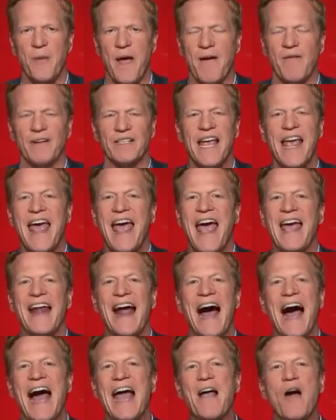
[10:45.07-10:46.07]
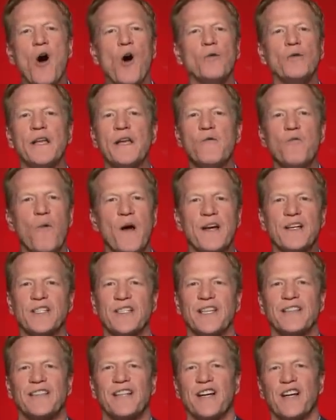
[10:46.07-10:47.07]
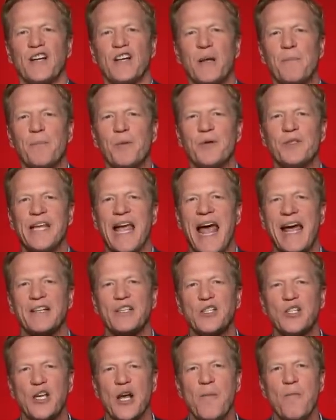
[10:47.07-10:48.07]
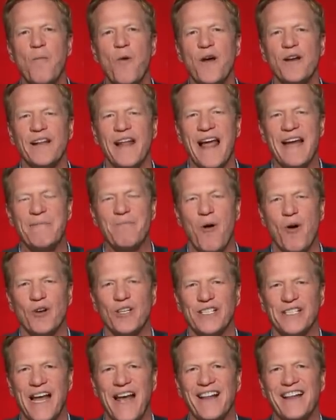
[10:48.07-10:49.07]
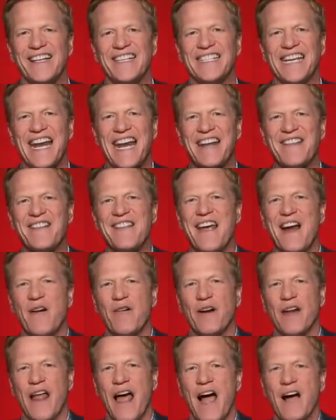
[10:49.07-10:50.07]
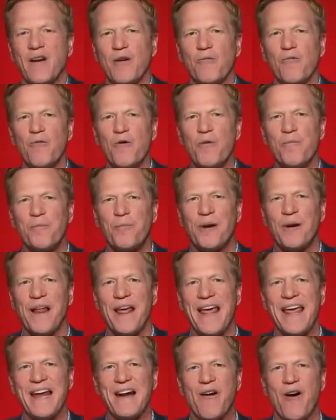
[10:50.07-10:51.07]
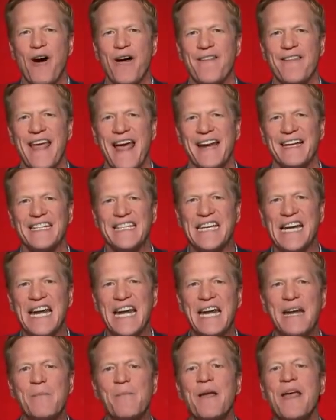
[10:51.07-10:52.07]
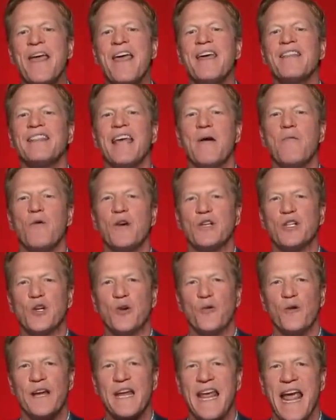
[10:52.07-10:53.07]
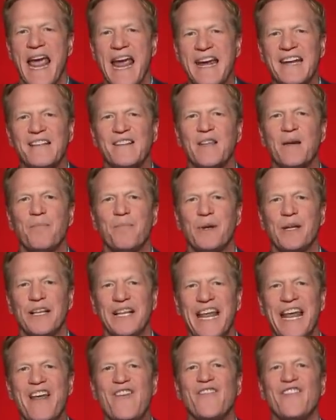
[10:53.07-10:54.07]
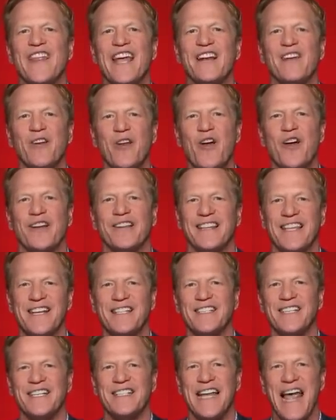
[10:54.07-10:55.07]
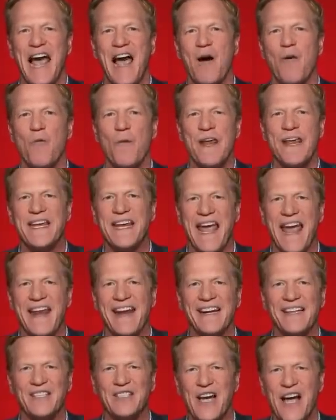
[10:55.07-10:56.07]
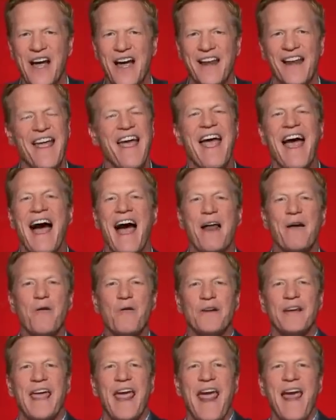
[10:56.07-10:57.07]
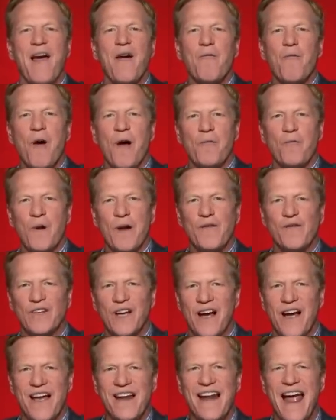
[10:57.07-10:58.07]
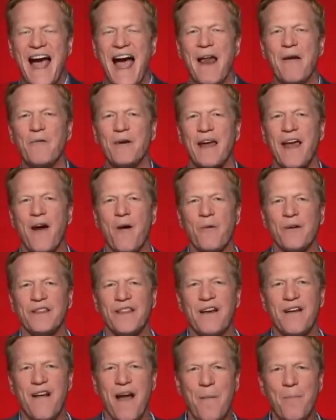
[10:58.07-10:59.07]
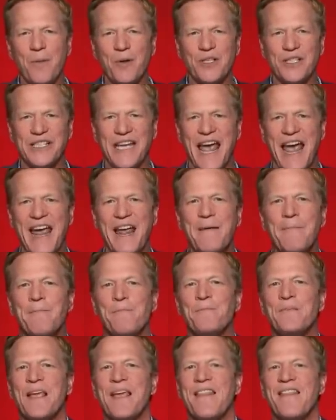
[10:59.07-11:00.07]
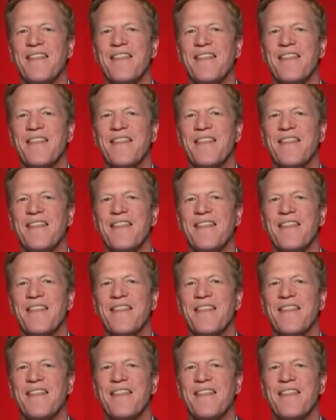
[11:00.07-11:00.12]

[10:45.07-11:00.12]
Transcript: Mavericks. And I only wish that the Clippers had someone like Marcellus in their locker room playing on that team that would create the belief that look, this is how we get it done. I don't care what we've done. I don't care what mm. the numbers say. Mm.